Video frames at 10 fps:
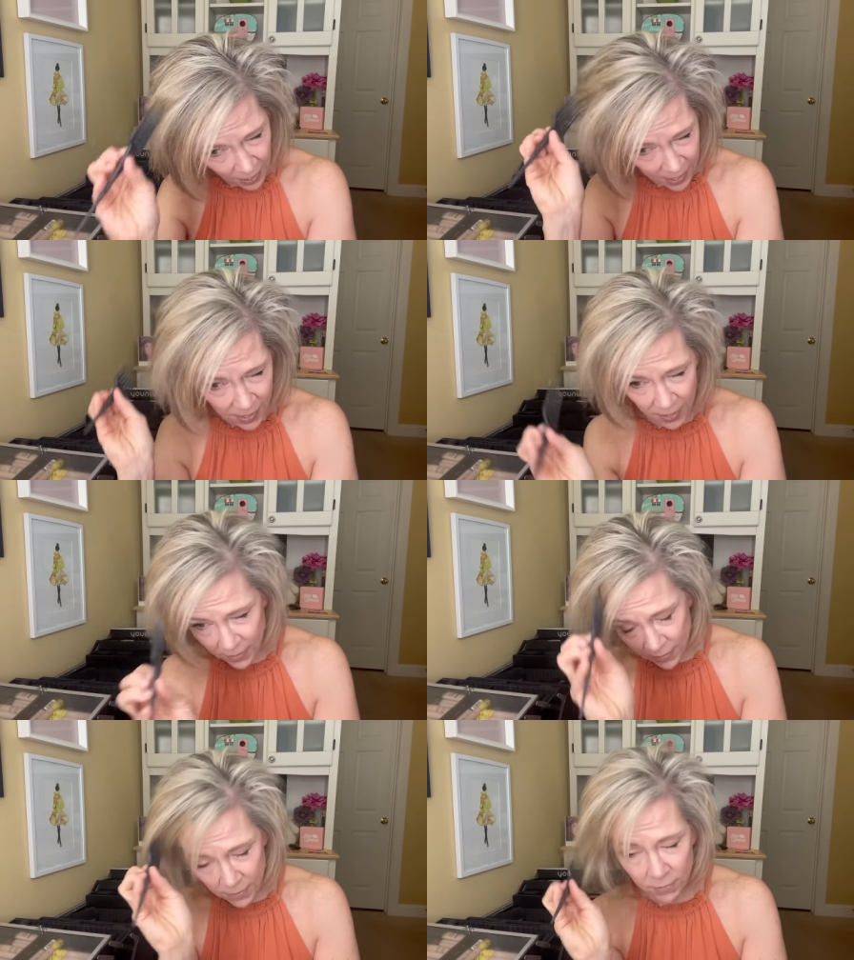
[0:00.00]

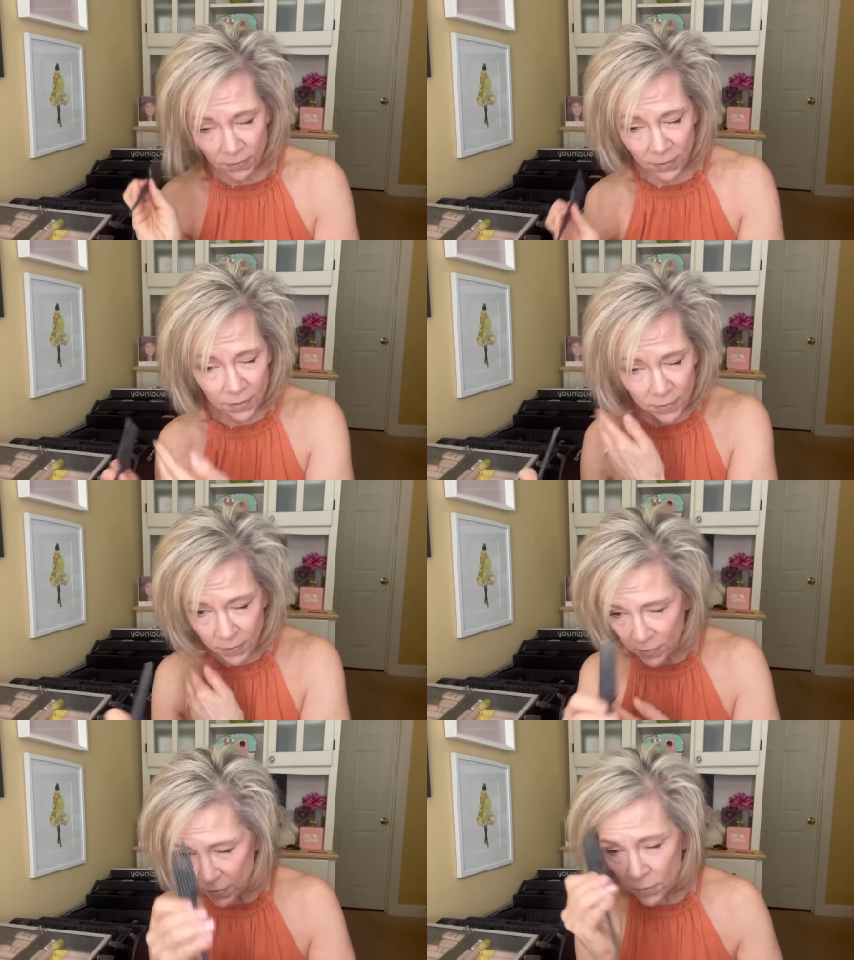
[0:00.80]
And
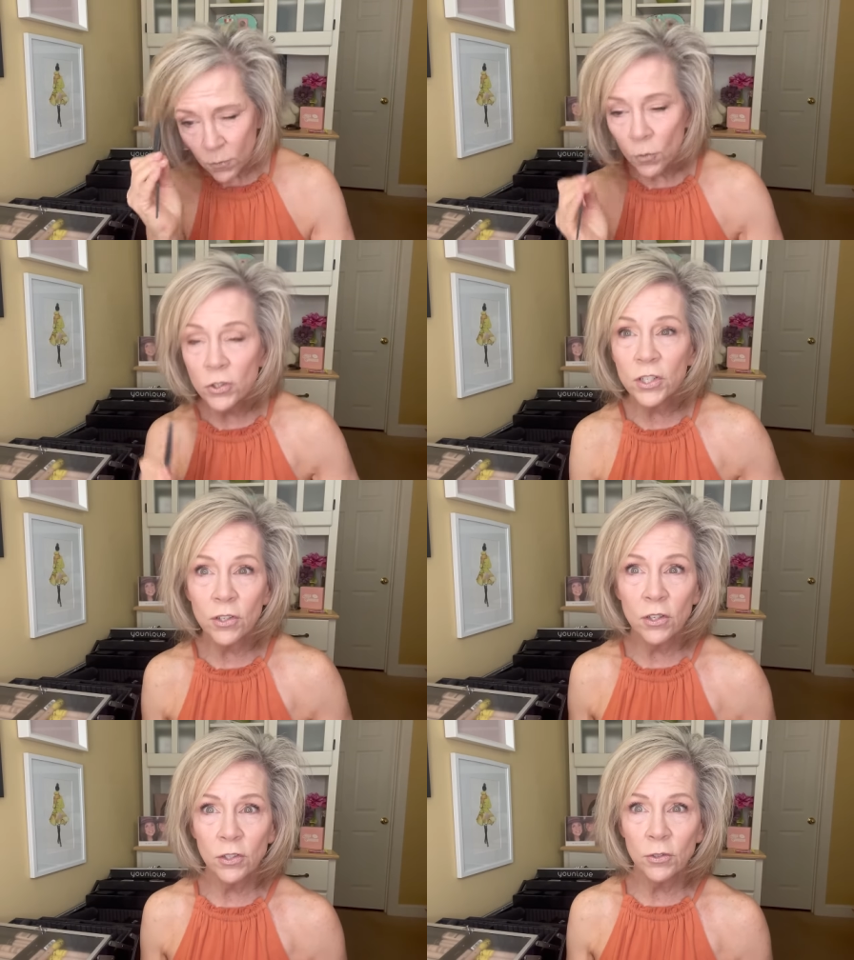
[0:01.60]
we're just
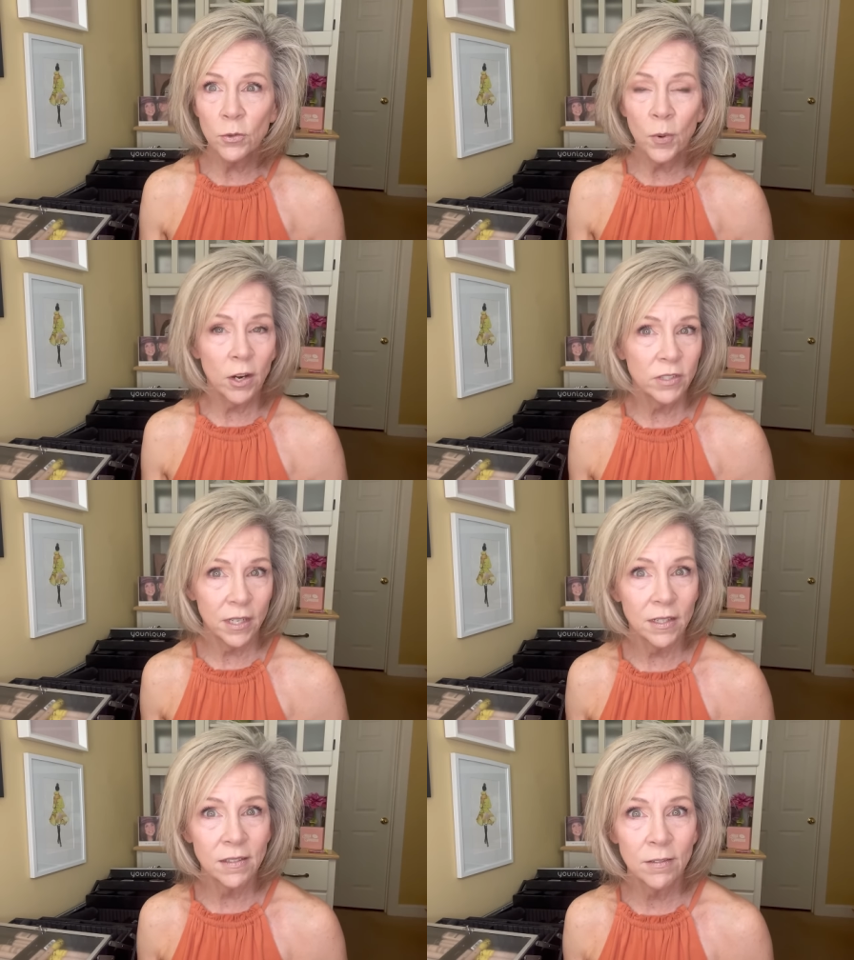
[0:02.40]
going to do the wear
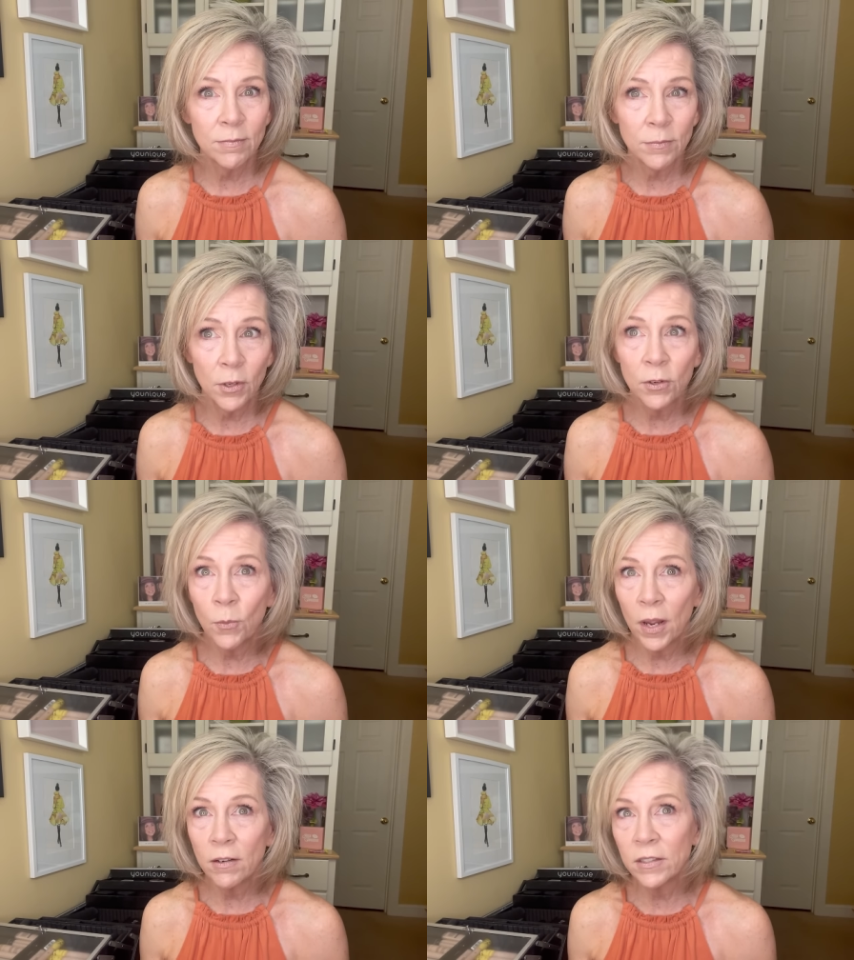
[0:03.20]
test. I'm going to
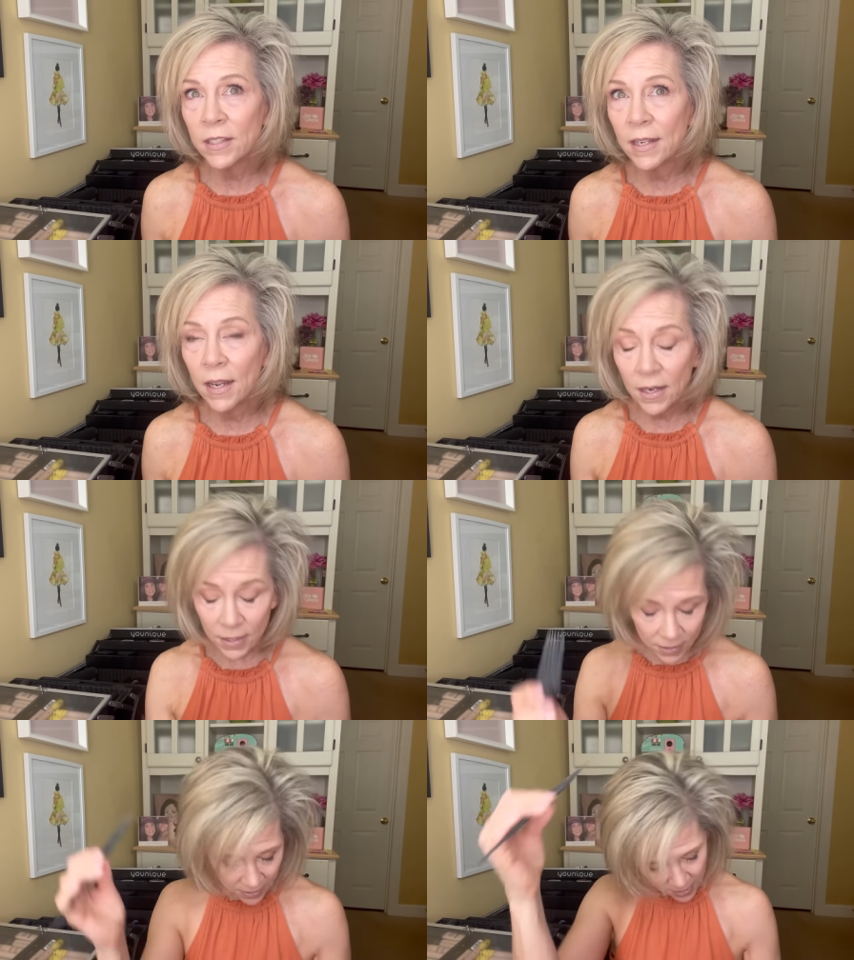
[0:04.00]
wear it
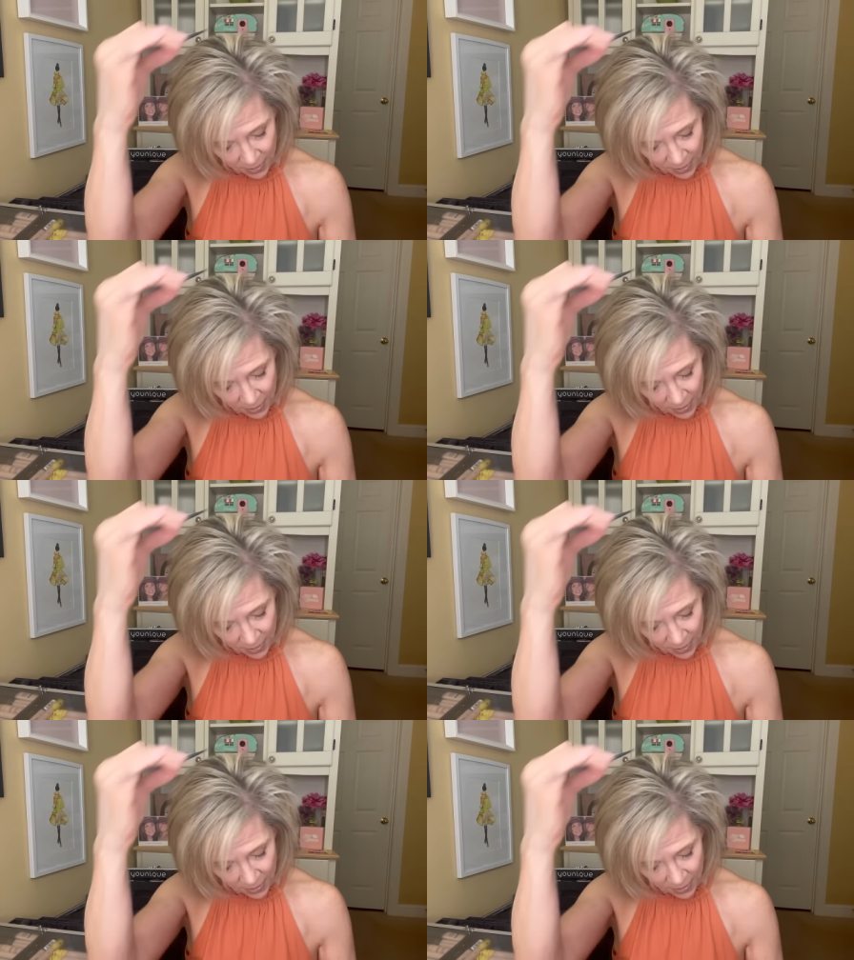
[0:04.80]
today.